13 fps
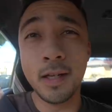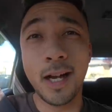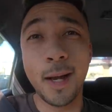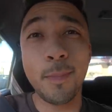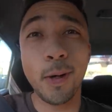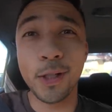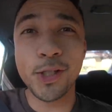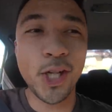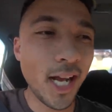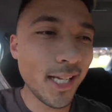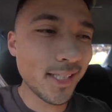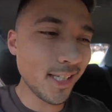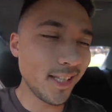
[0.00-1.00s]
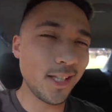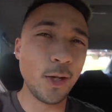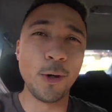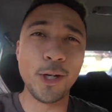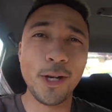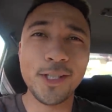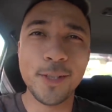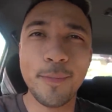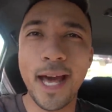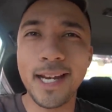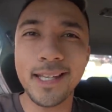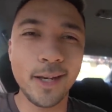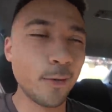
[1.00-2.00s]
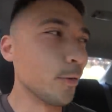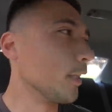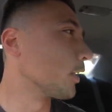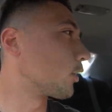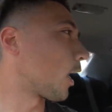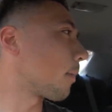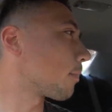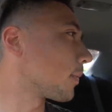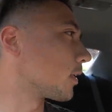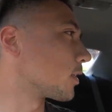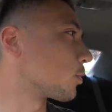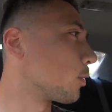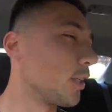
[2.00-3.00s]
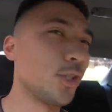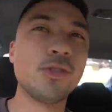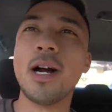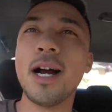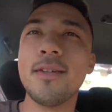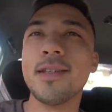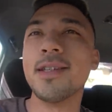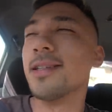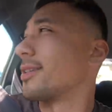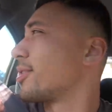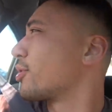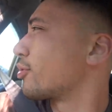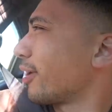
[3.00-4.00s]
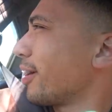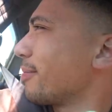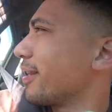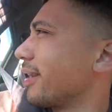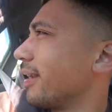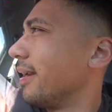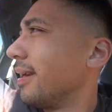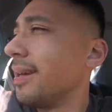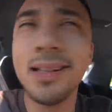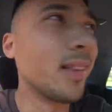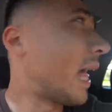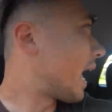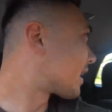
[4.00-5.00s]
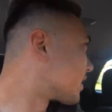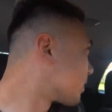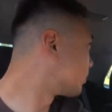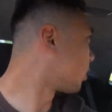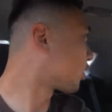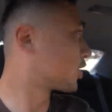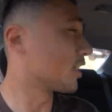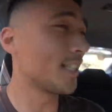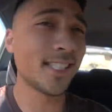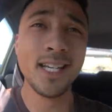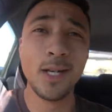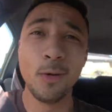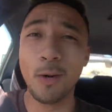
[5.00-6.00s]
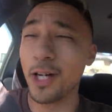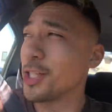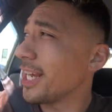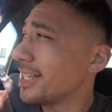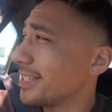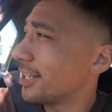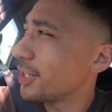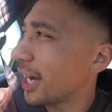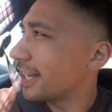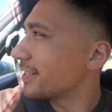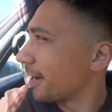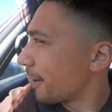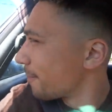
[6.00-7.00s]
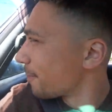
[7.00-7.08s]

I apologize, the audio is about to get really crap because we are driving an extremely loud and obnoxious One J Z Chaser.